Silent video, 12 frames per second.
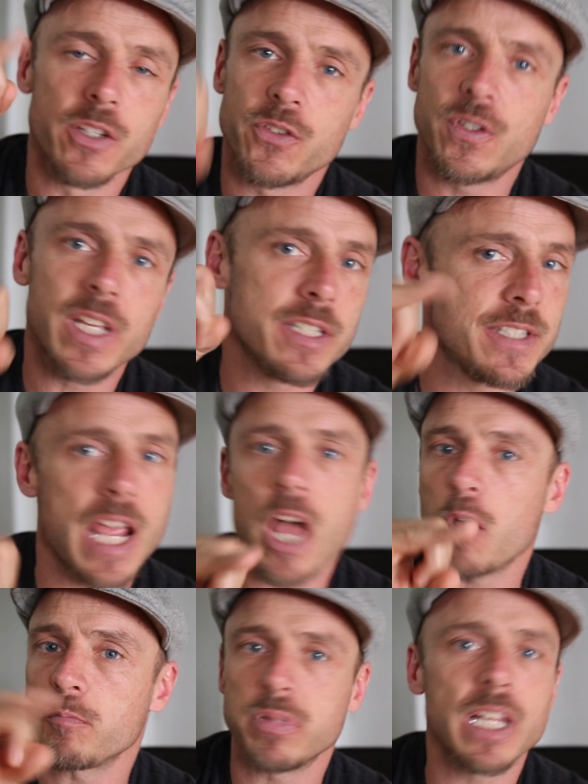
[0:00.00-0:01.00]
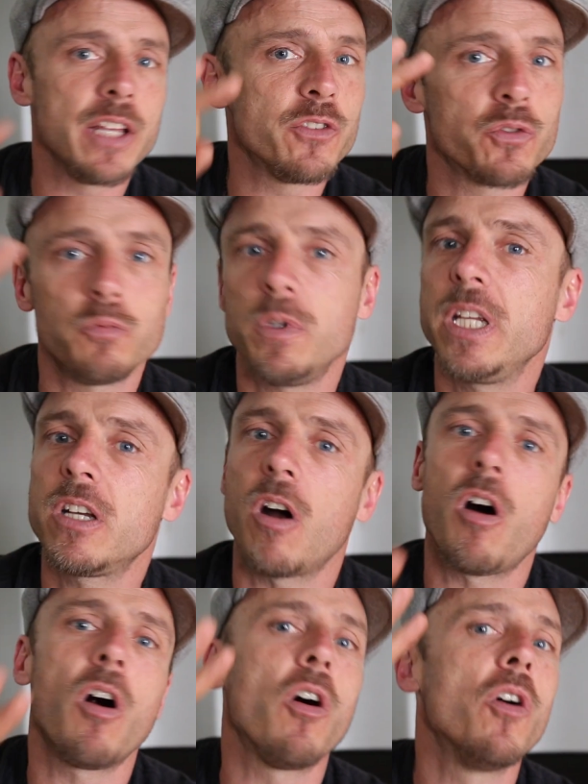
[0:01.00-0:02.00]
Sit, down, place,
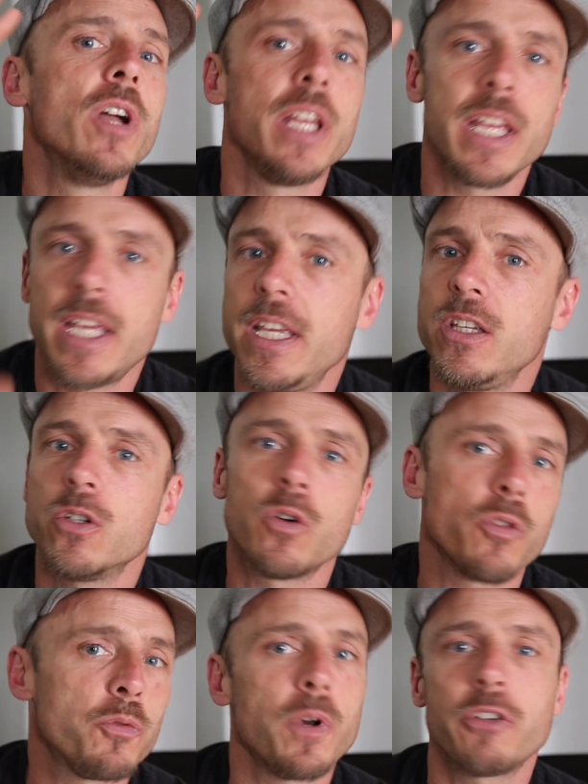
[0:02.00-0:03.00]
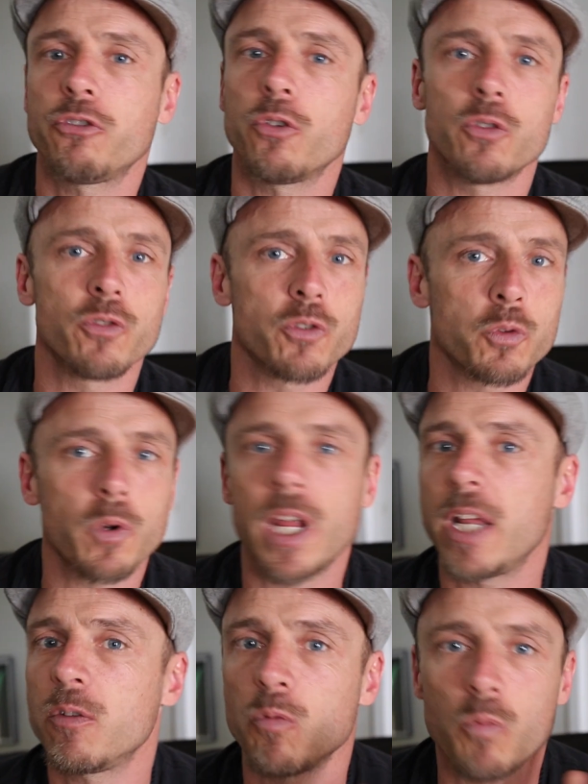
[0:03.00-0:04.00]
recall, heel, thresholds,
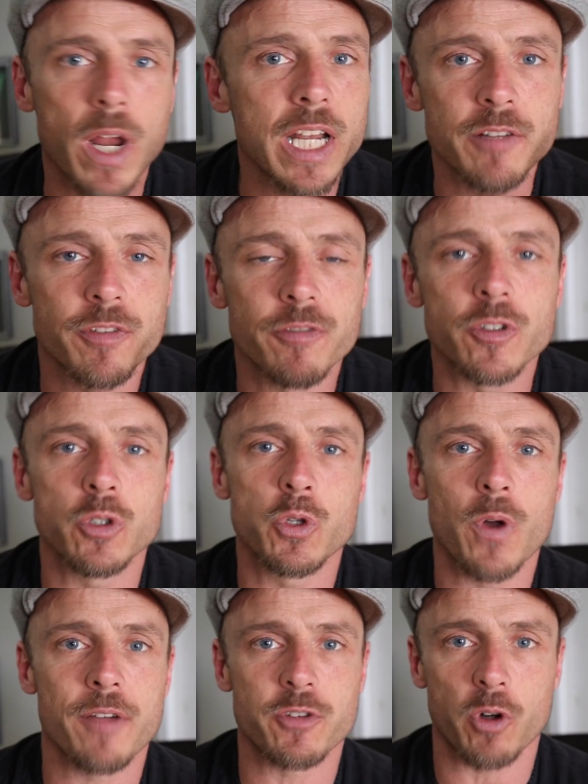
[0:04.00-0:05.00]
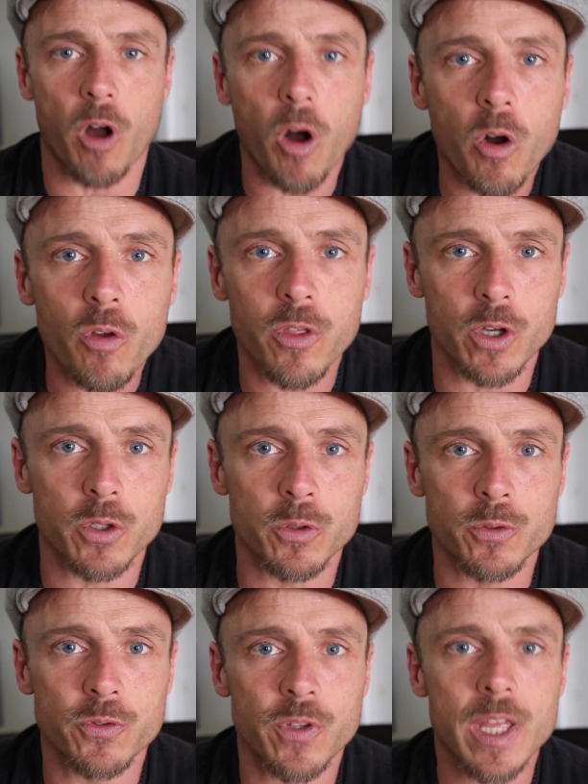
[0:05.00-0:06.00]
crate, waiting for food. Go after all
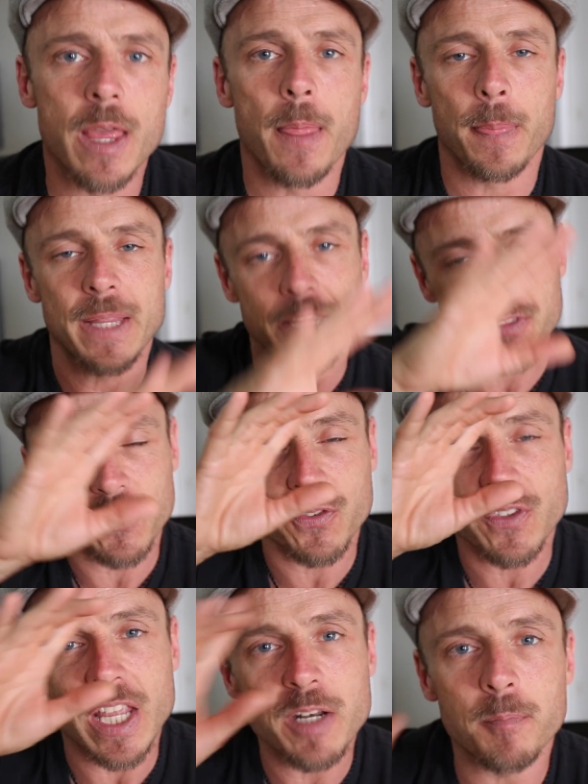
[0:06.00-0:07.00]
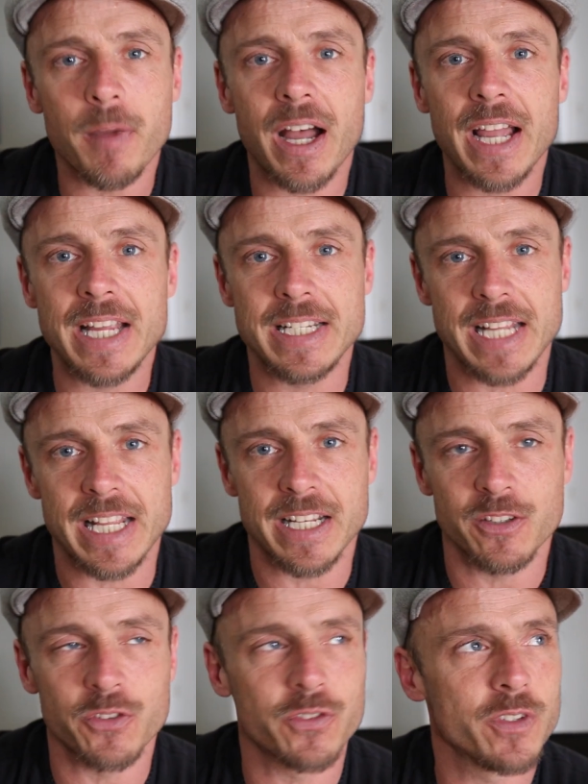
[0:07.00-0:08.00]
those. Get the state of mind in
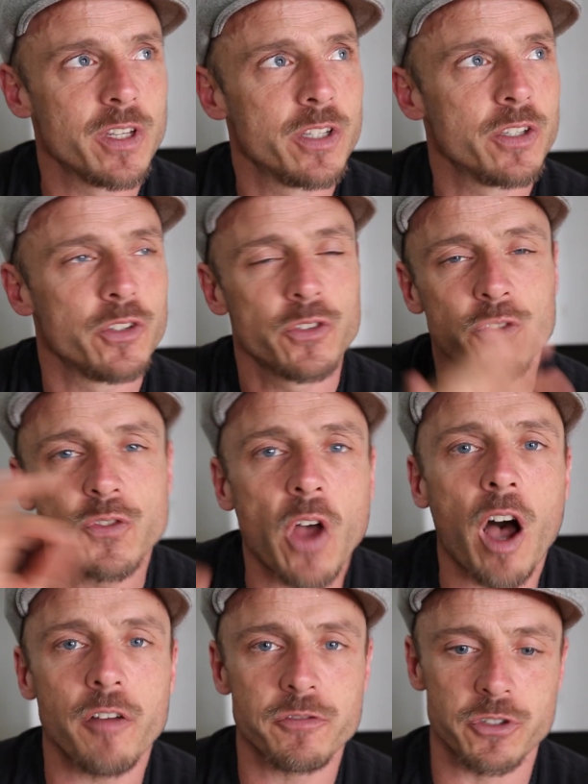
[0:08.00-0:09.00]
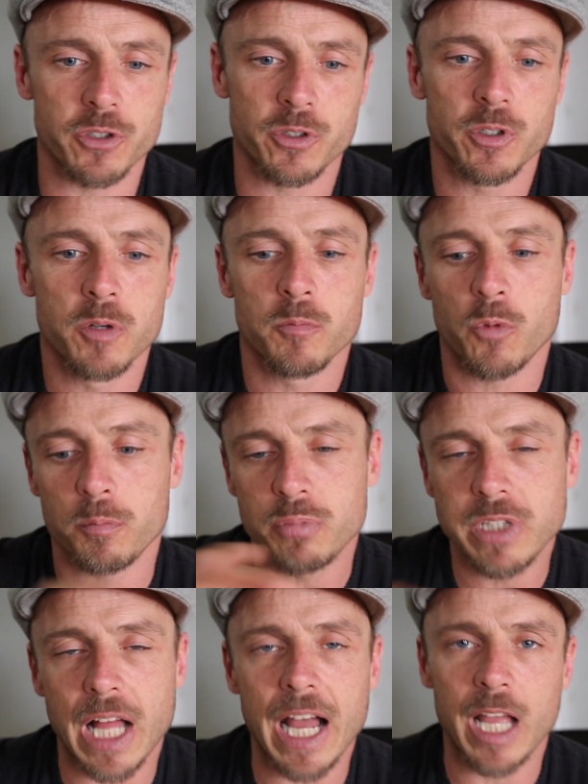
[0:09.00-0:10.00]
its softer, more
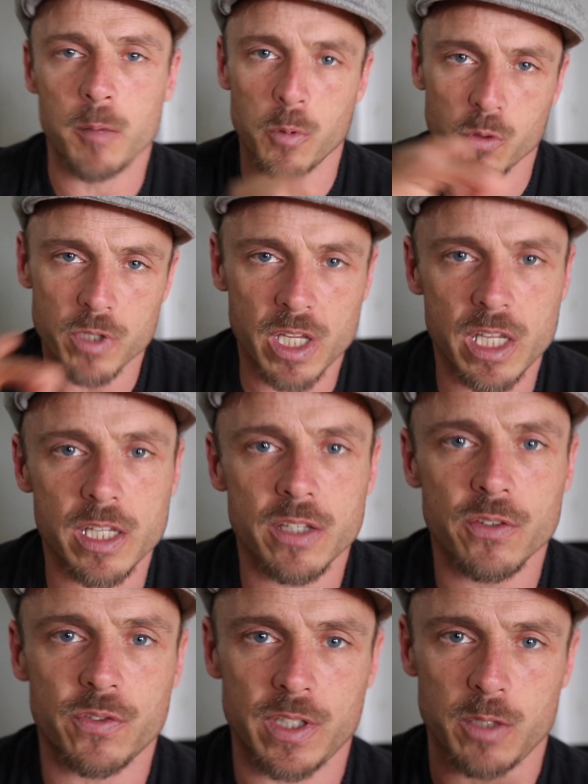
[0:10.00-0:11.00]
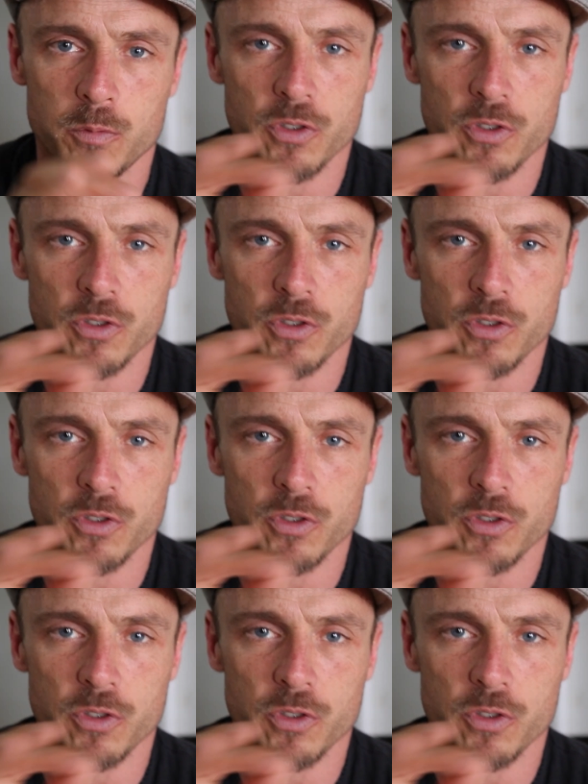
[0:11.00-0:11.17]
pliable, easy,